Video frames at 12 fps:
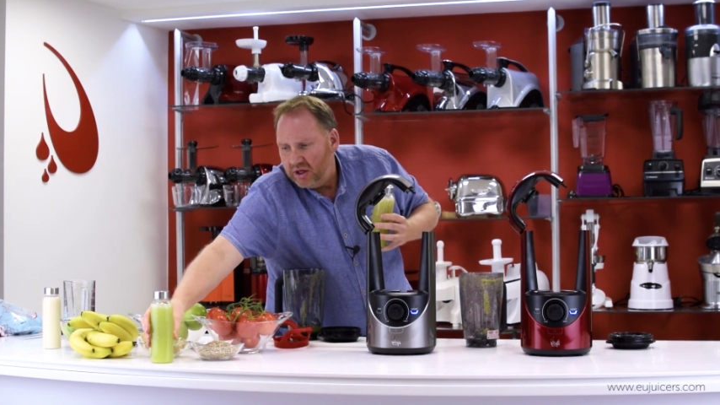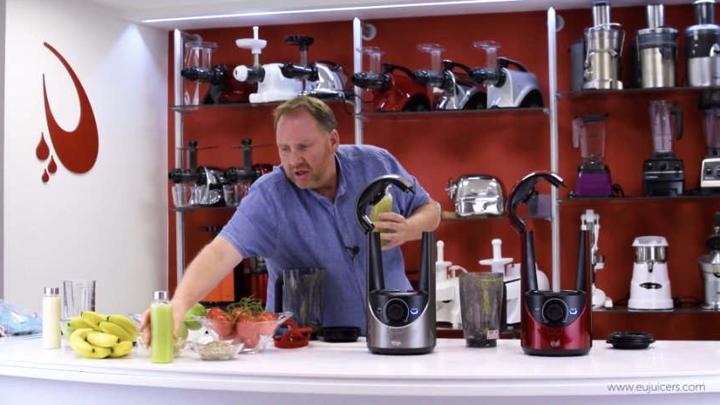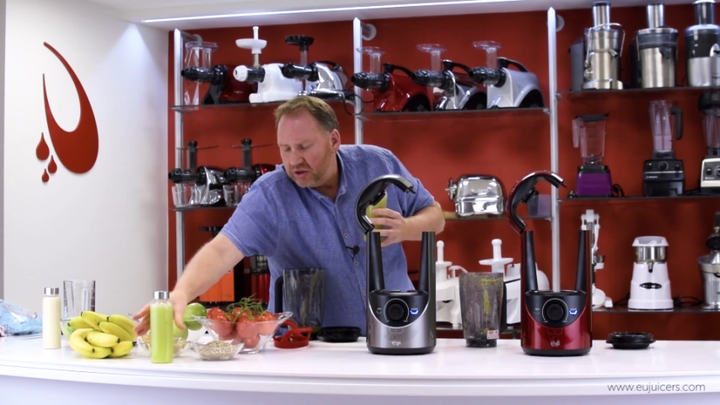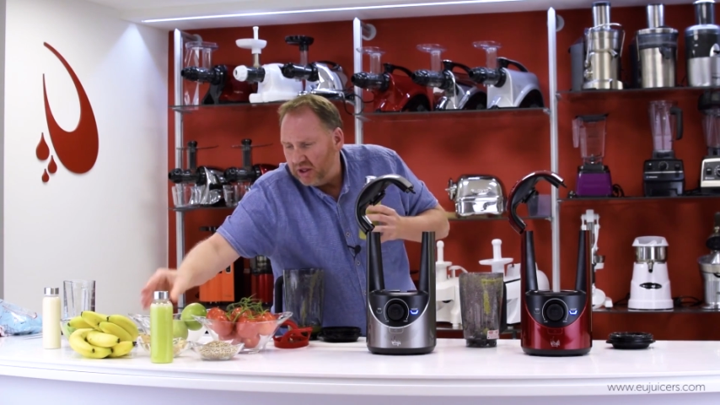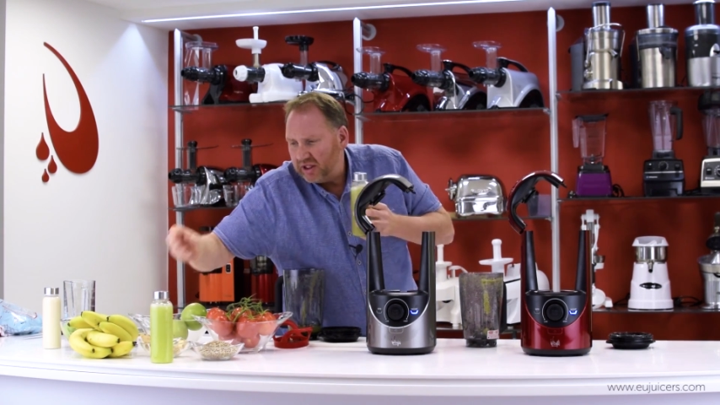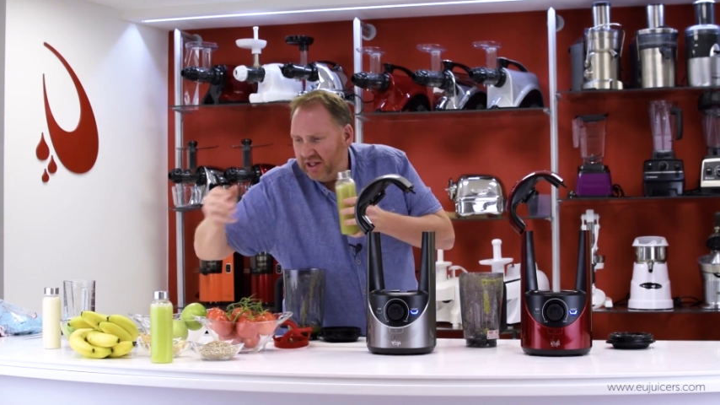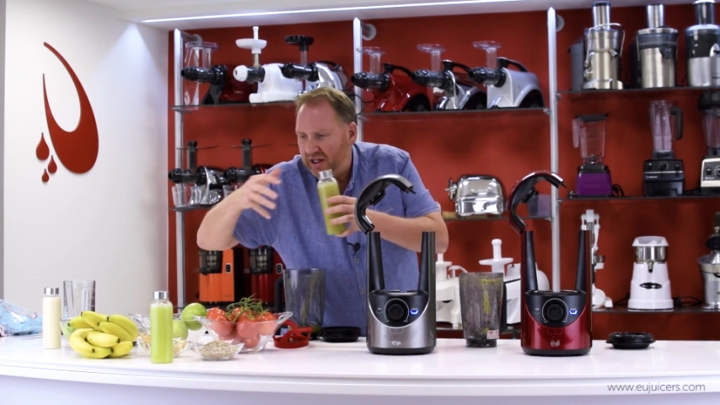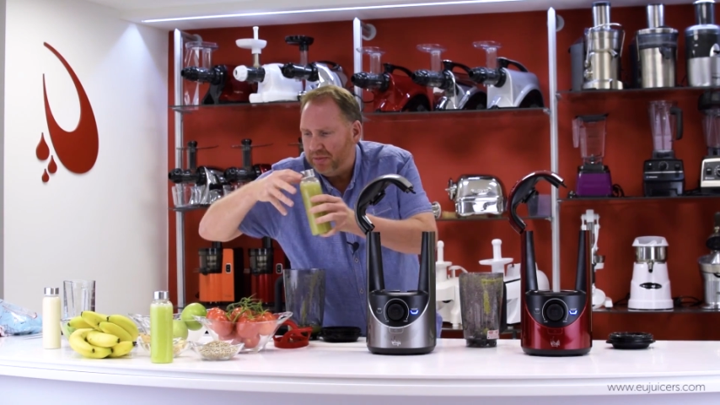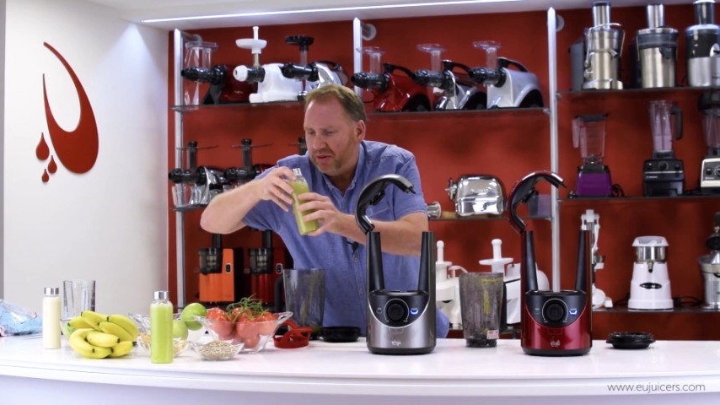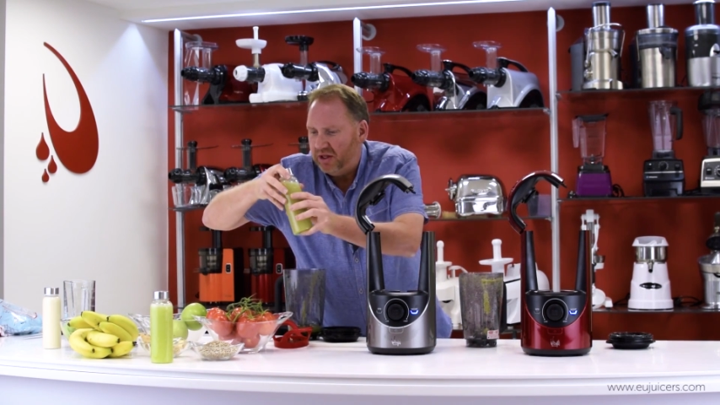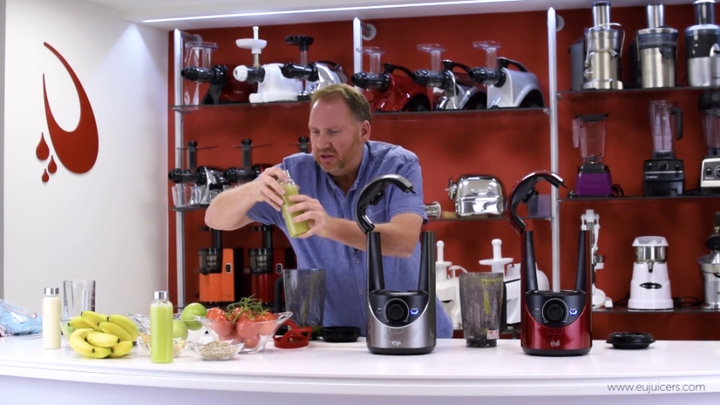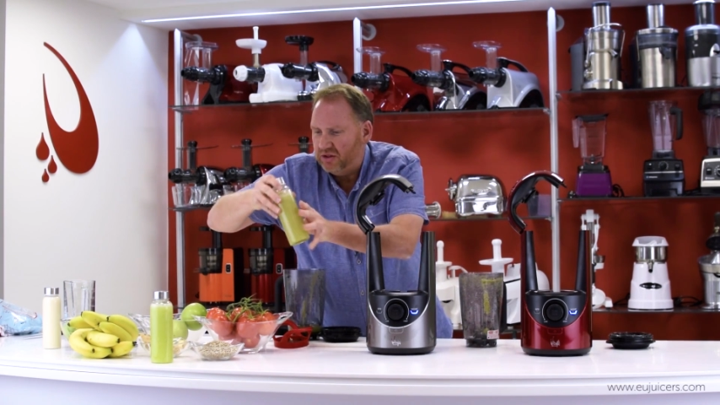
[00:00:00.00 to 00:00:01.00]
So I'll clean up
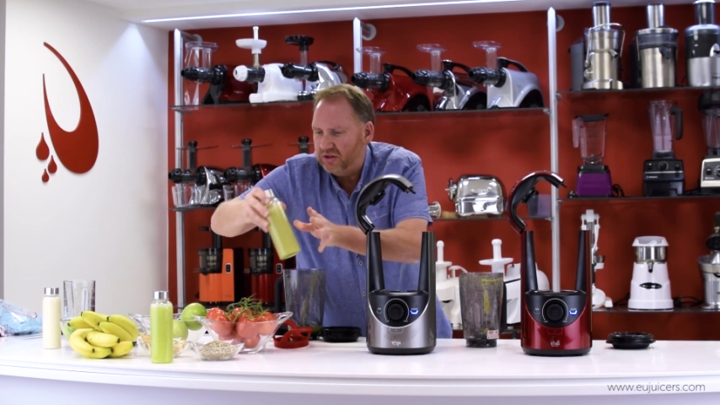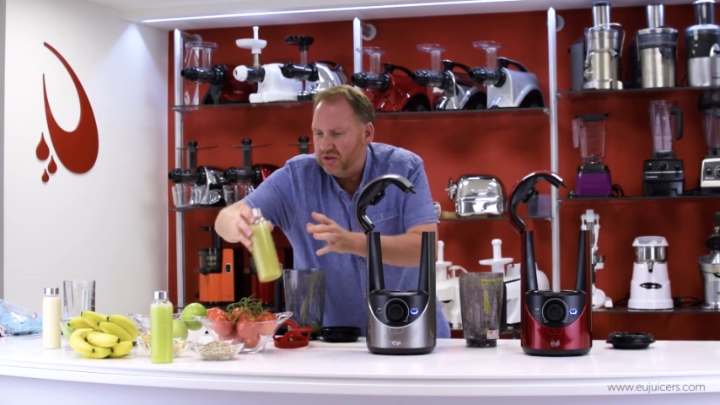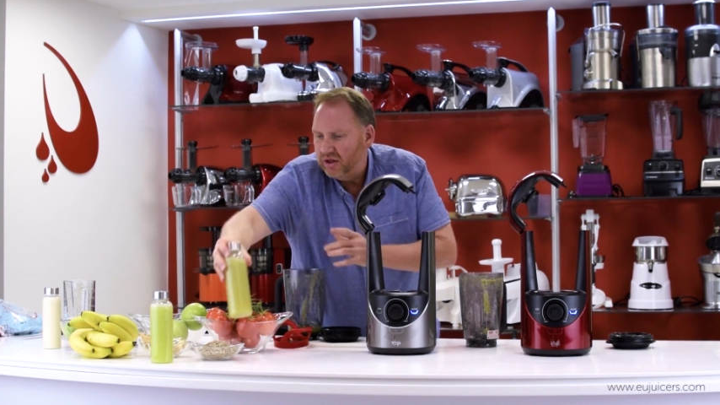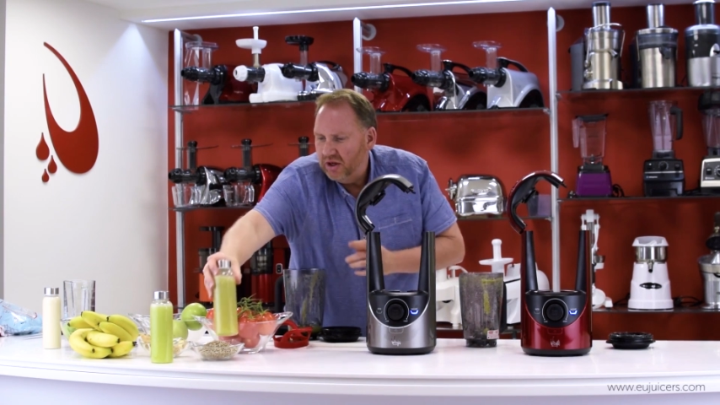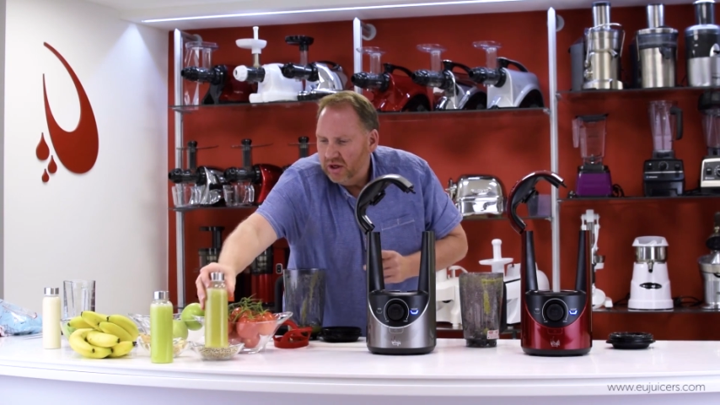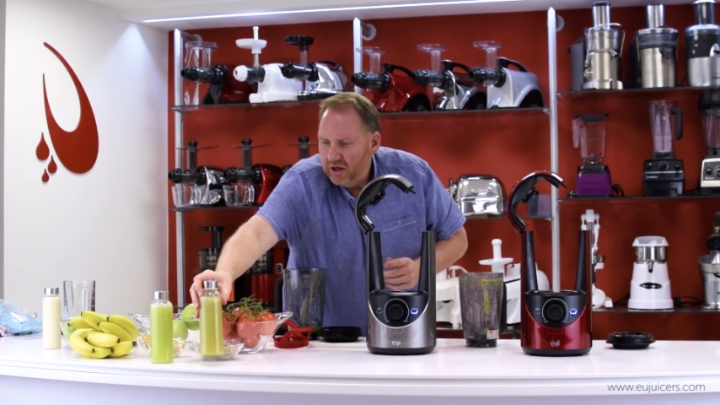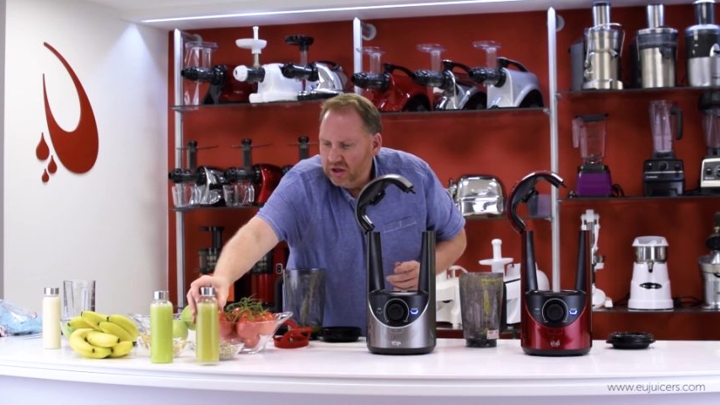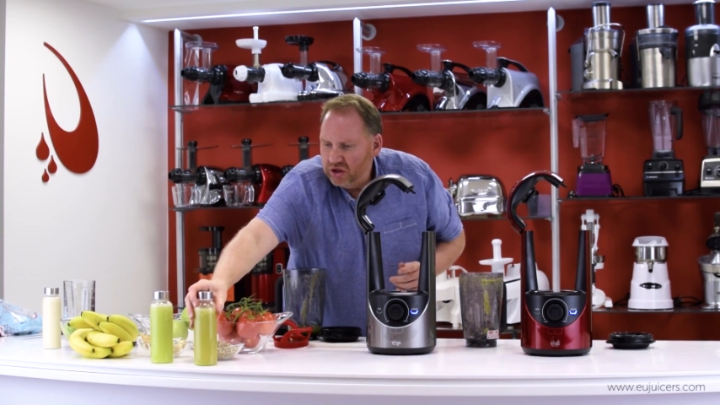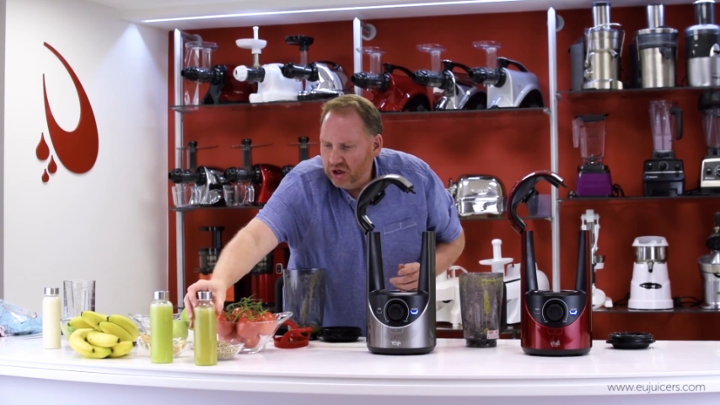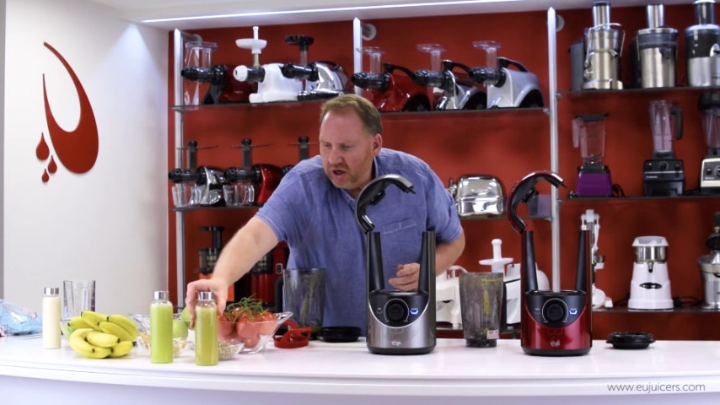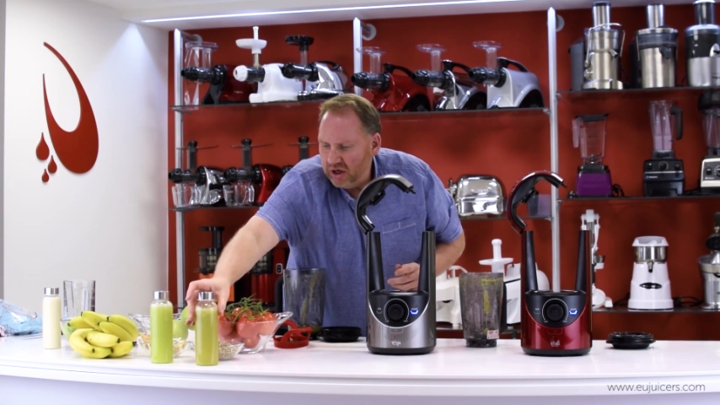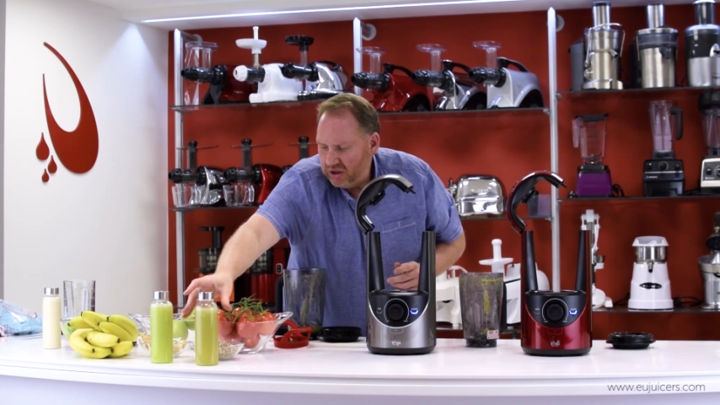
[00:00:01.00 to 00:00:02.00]
these
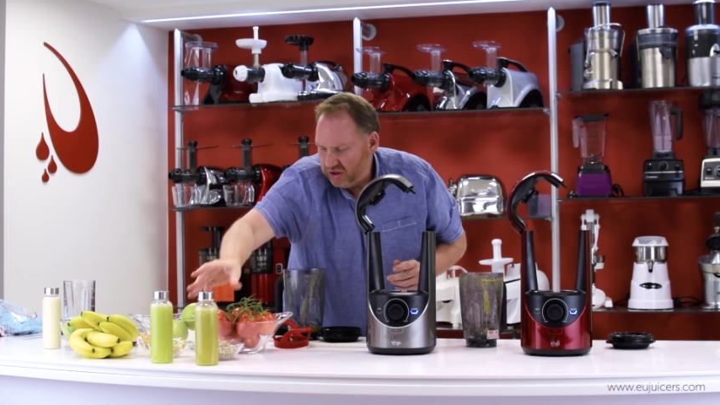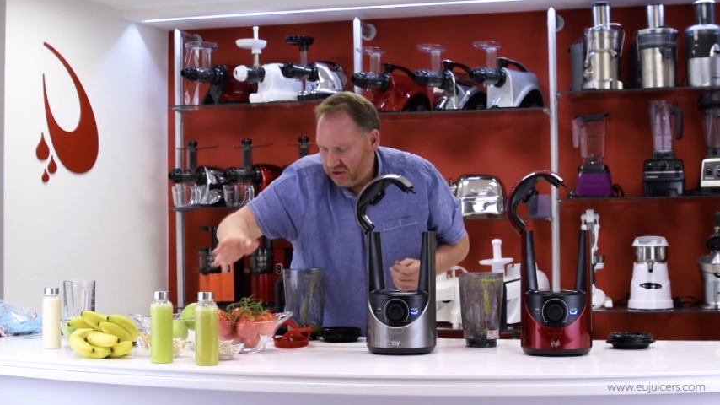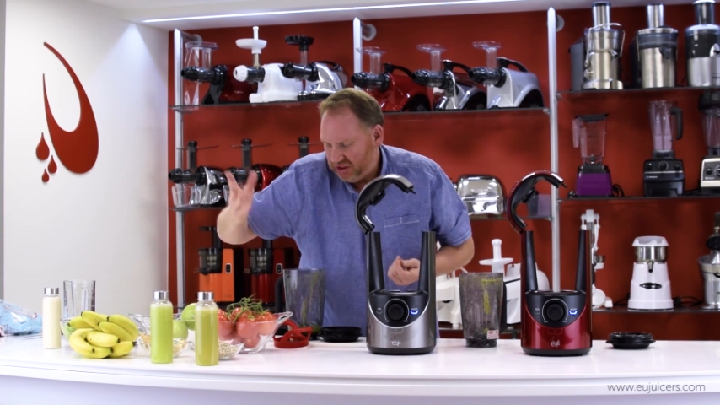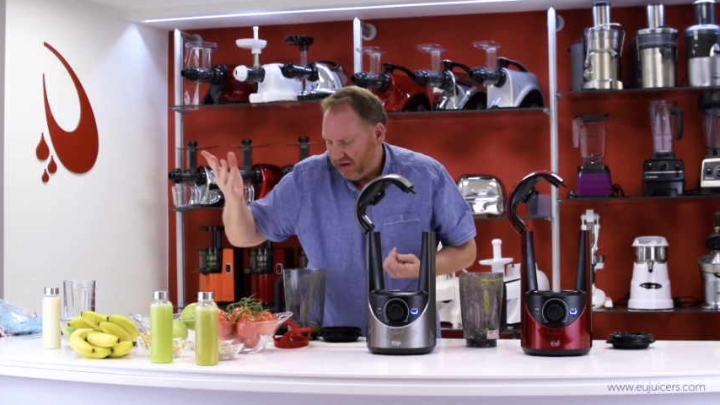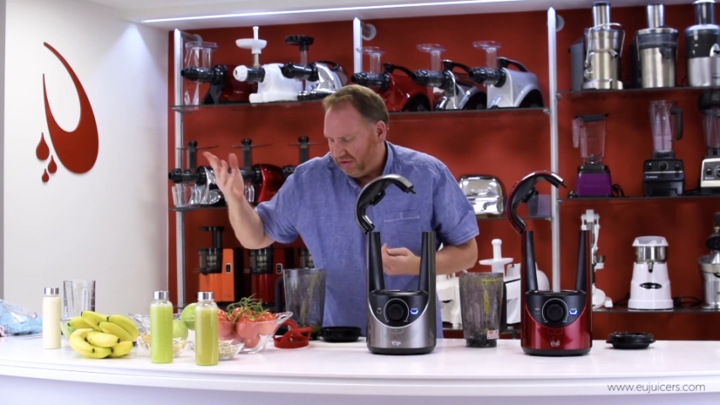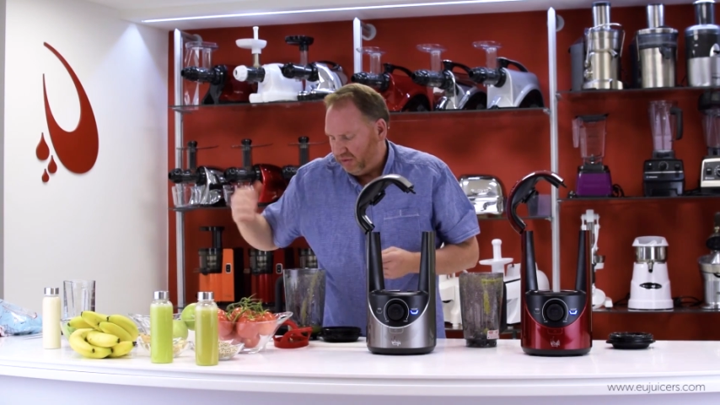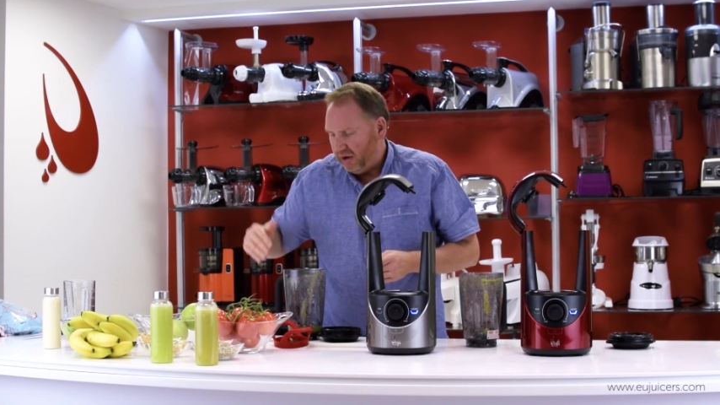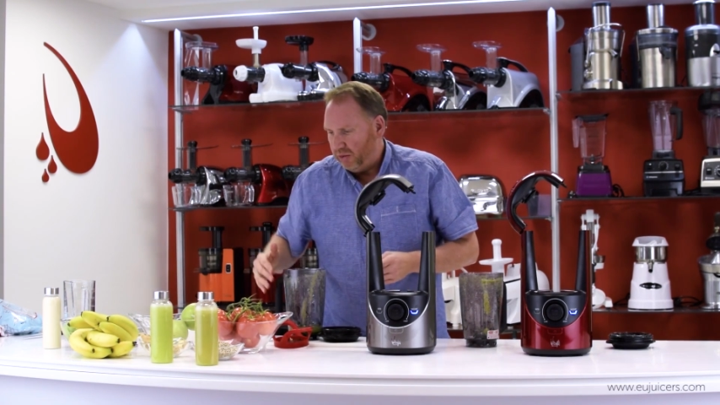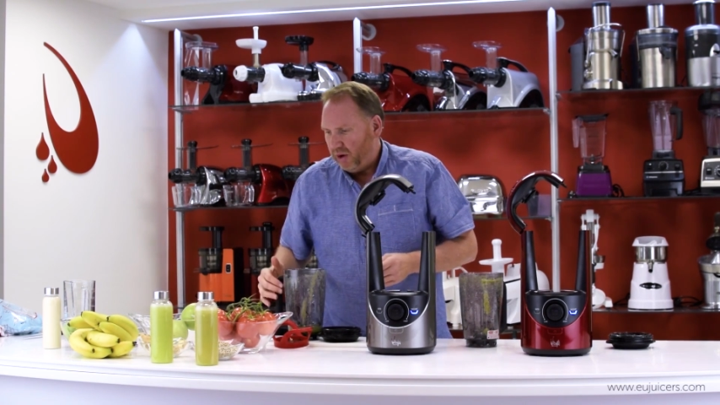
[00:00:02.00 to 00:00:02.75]
jars, just have to run